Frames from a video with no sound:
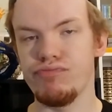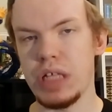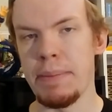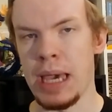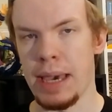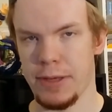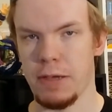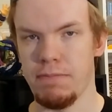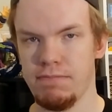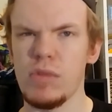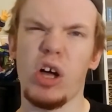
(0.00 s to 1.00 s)
I'm happy.
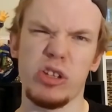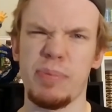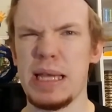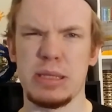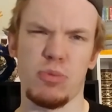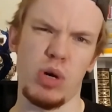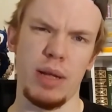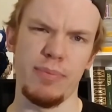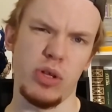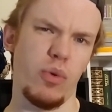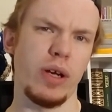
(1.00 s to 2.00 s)
All depends on what
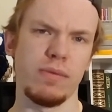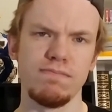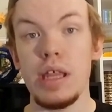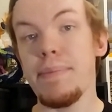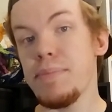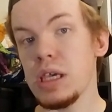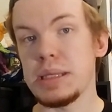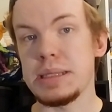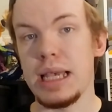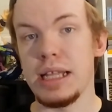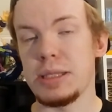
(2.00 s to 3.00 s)
I'm doing. That being
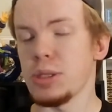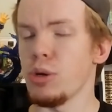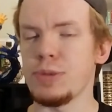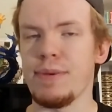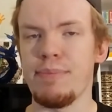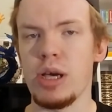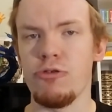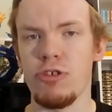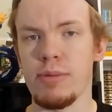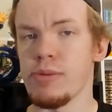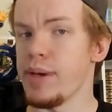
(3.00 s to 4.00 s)
said, it's always been my
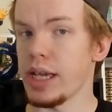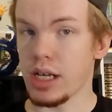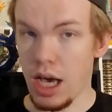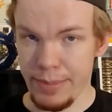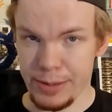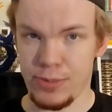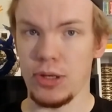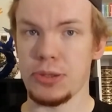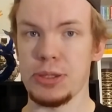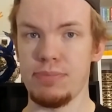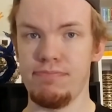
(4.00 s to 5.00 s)
dream to make comic
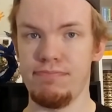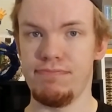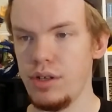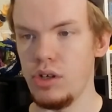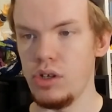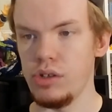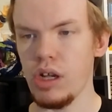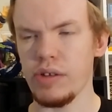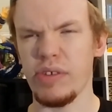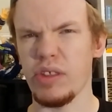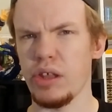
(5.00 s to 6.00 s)
books.
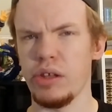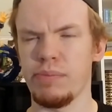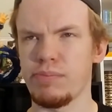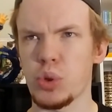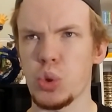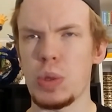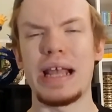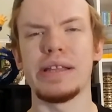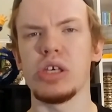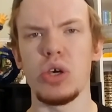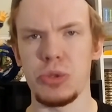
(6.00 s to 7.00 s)
Not to the
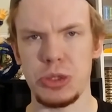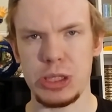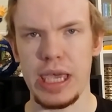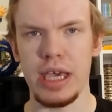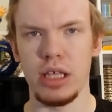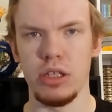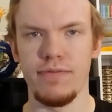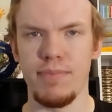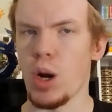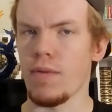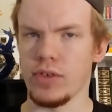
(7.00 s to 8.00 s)
grandiose scale of
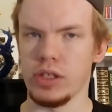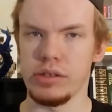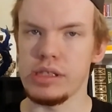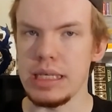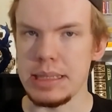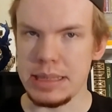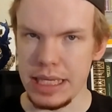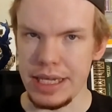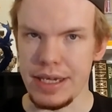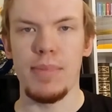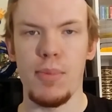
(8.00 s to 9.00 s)
Marvel and D C,
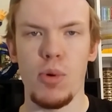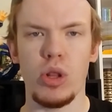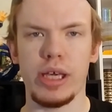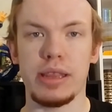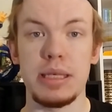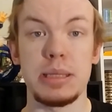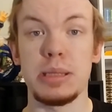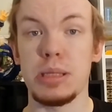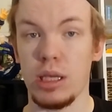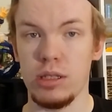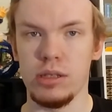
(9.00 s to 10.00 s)
more like the
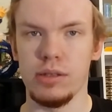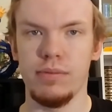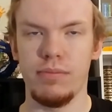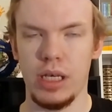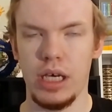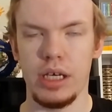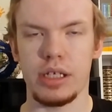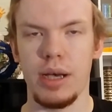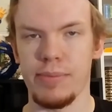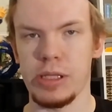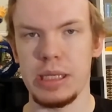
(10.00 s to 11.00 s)
subtle uh,
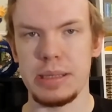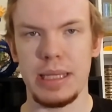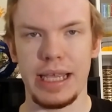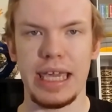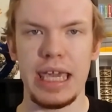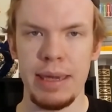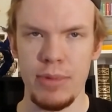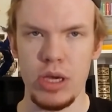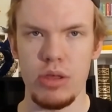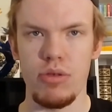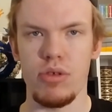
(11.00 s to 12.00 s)
companies like
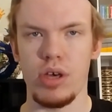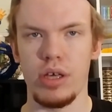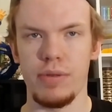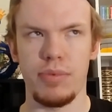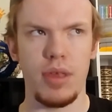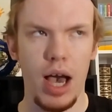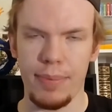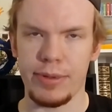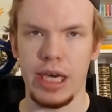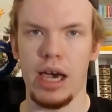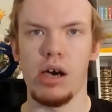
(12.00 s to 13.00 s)
Image and Top
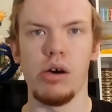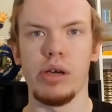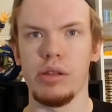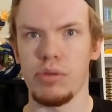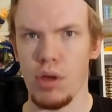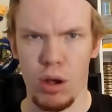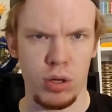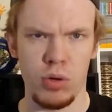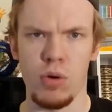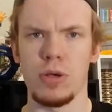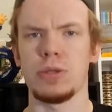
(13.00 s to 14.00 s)
Cow. Dark
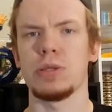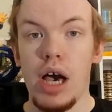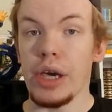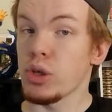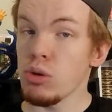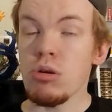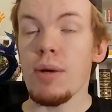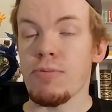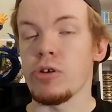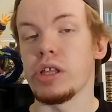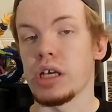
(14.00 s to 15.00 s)
Horse. I grew
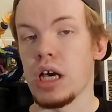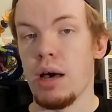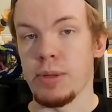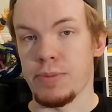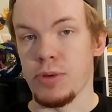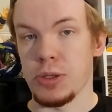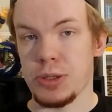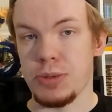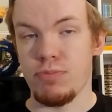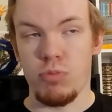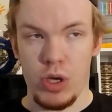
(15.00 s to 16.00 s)
up reading comic
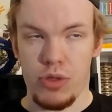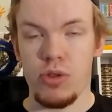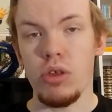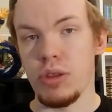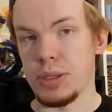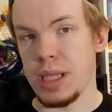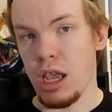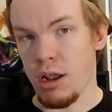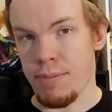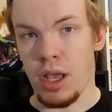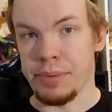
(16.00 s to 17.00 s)
books, which to this day
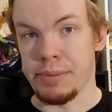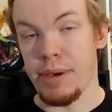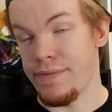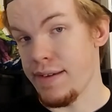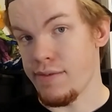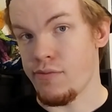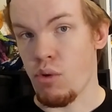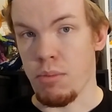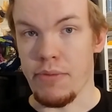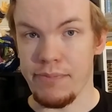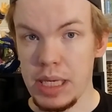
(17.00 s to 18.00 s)
are probably my favorite
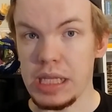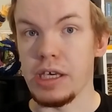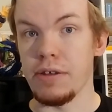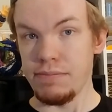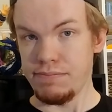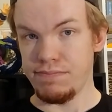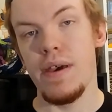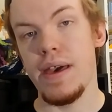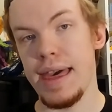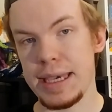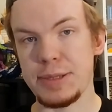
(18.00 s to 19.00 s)
form of media.
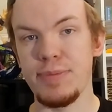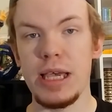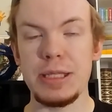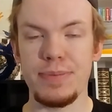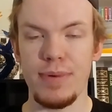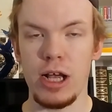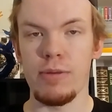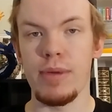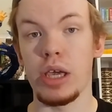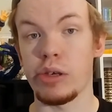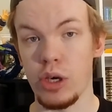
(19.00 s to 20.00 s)
X-Men,
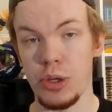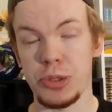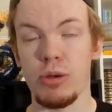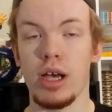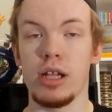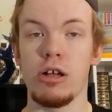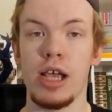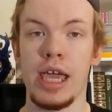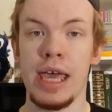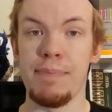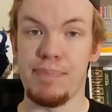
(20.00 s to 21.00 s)
Spider-Man, Ghost Rider,
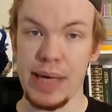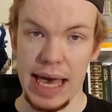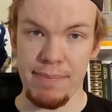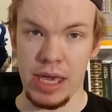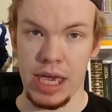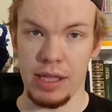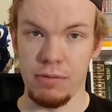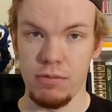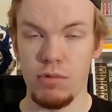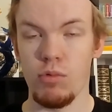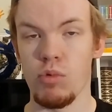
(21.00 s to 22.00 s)
and Batman
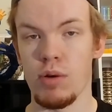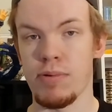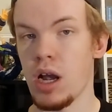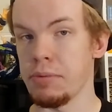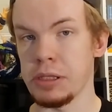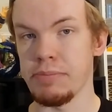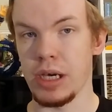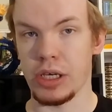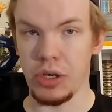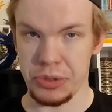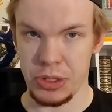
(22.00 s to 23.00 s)
were probably my
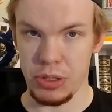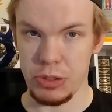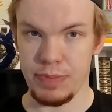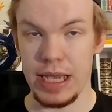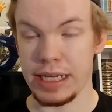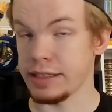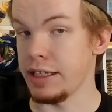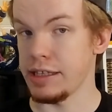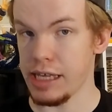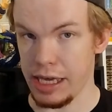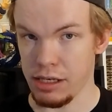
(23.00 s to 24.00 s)
go-tos back in the
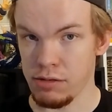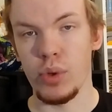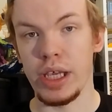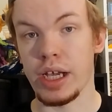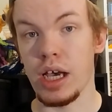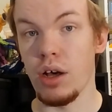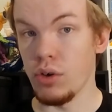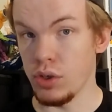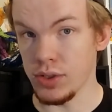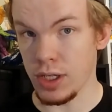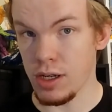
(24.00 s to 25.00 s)
day. But when I got
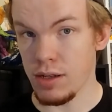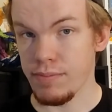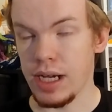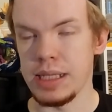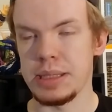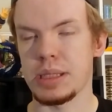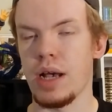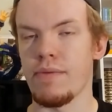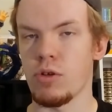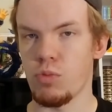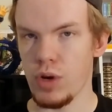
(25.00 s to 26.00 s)
older, I
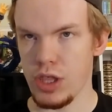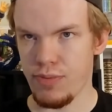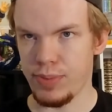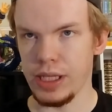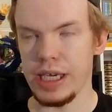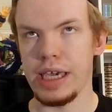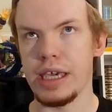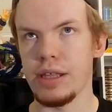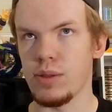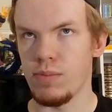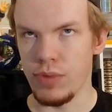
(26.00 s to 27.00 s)
discovered
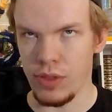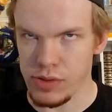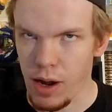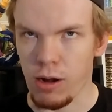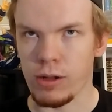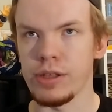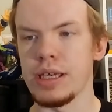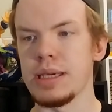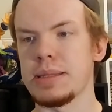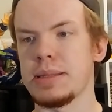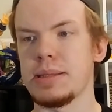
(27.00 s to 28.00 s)
Witchblade, The
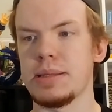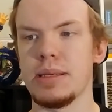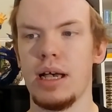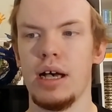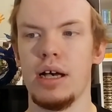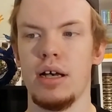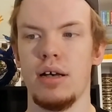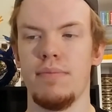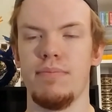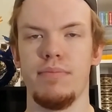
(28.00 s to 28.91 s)
Darkness, uh,